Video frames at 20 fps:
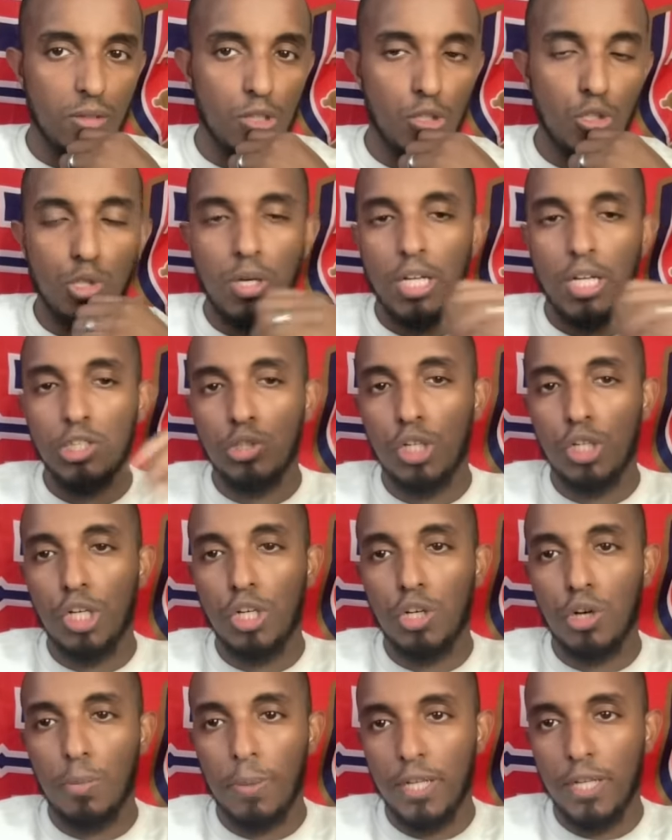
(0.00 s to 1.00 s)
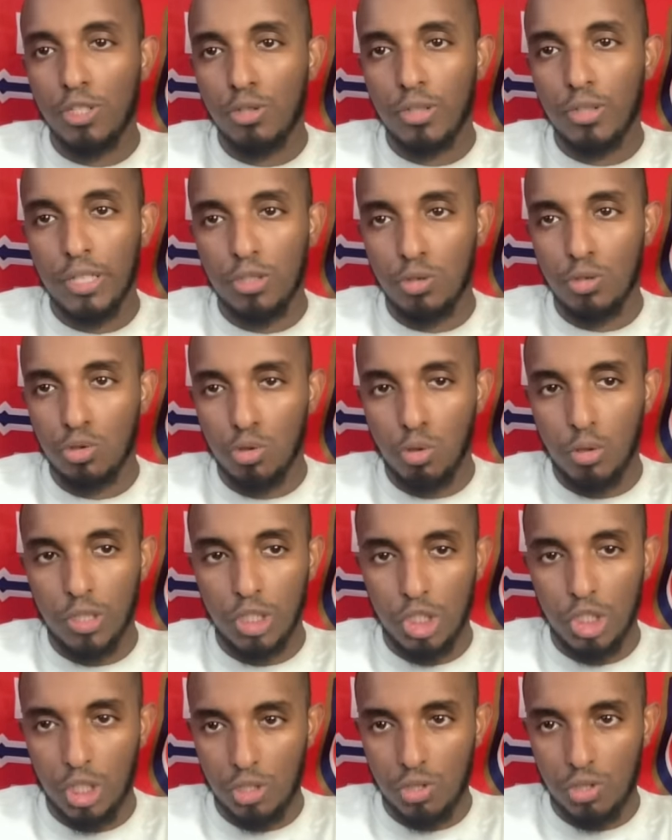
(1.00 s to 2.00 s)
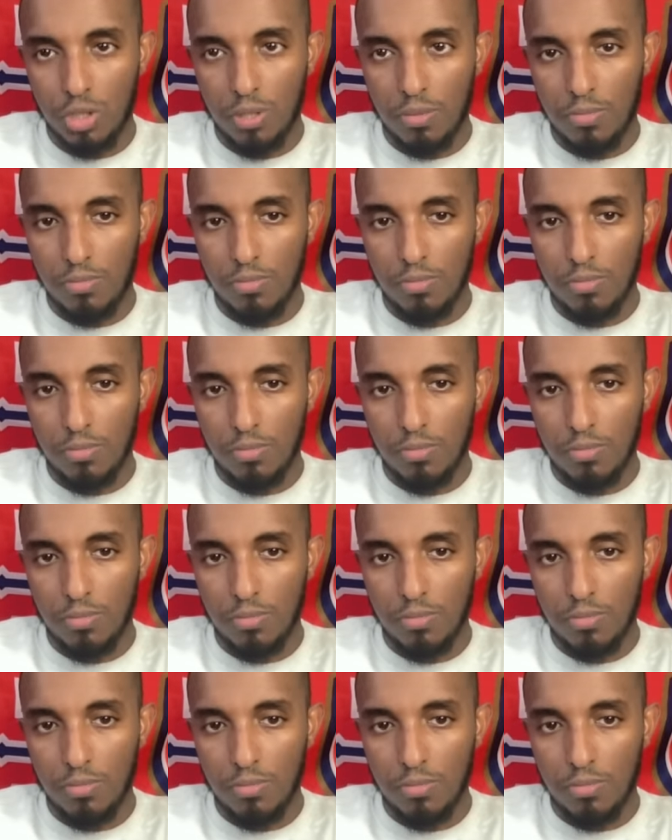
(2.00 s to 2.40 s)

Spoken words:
you guys already know Pedro Neto is going to Chelsea.